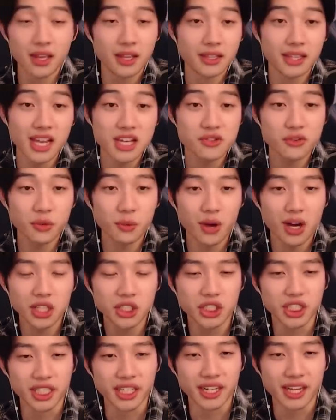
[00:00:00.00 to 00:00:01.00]
Thanks for
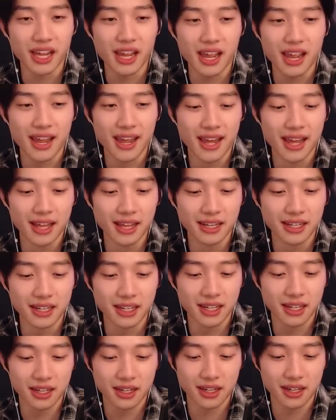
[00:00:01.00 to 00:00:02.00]
watching, and
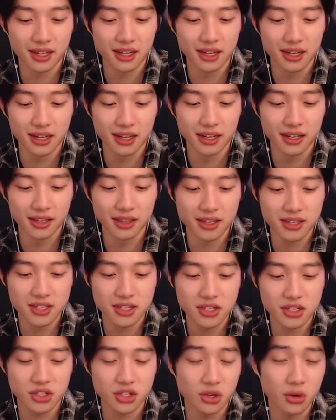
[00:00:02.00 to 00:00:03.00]
uh, this
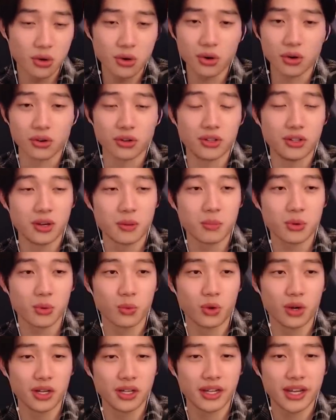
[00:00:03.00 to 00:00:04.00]
is your number
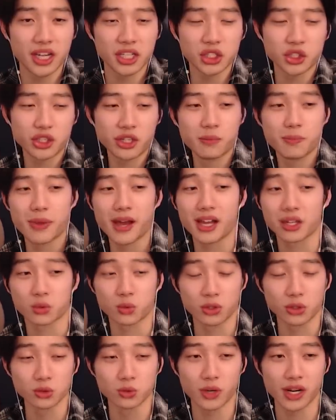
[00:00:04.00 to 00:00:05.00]
one Genshin Impact
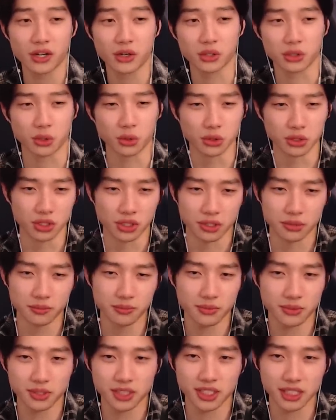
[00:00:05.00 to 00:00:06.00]
world record holder,
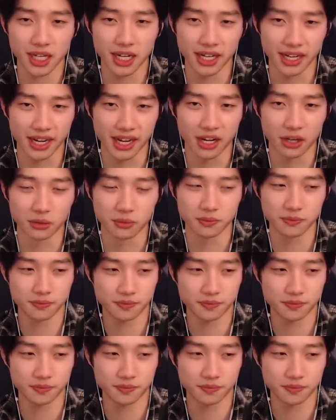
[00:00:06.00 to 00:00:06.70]
signing out.